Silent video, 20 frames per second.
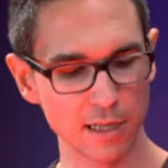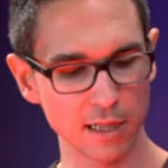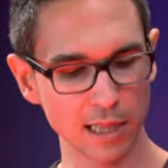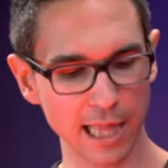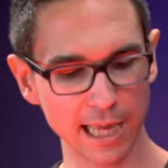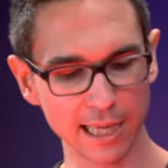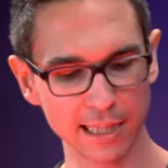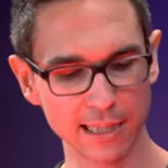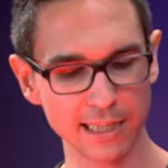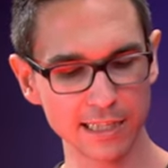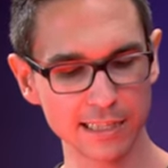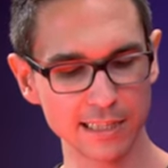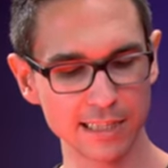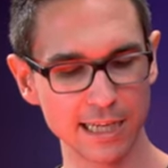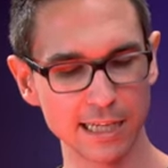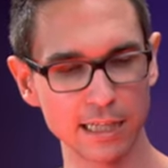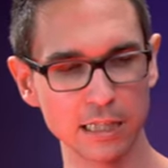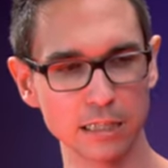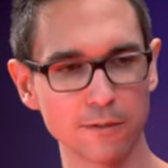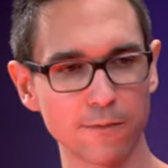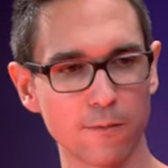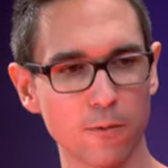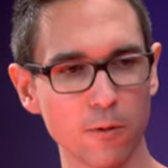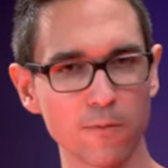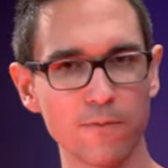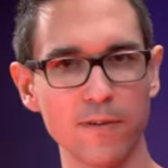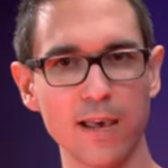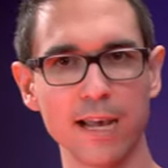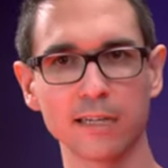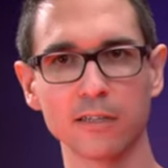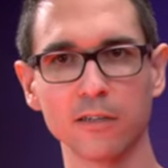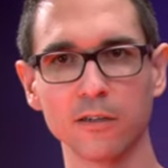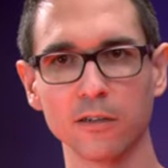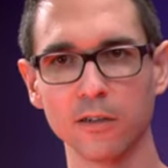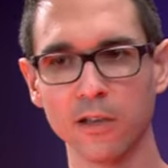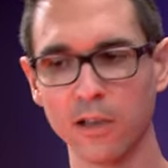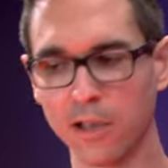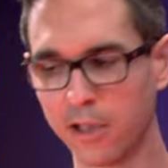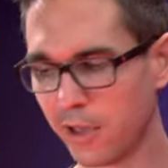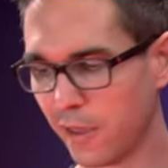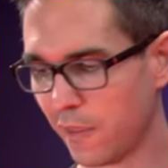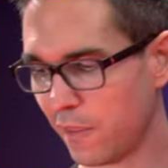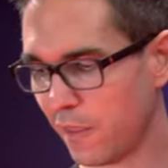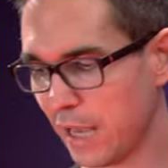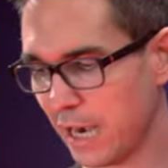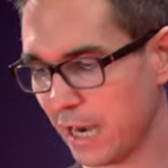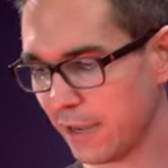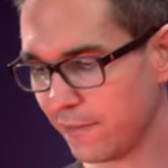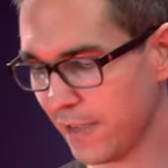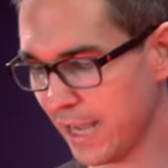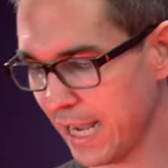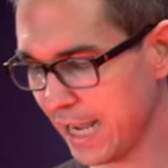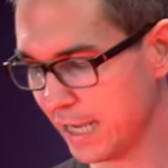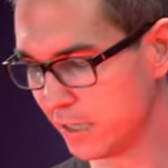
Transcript: like this in this form factor that I've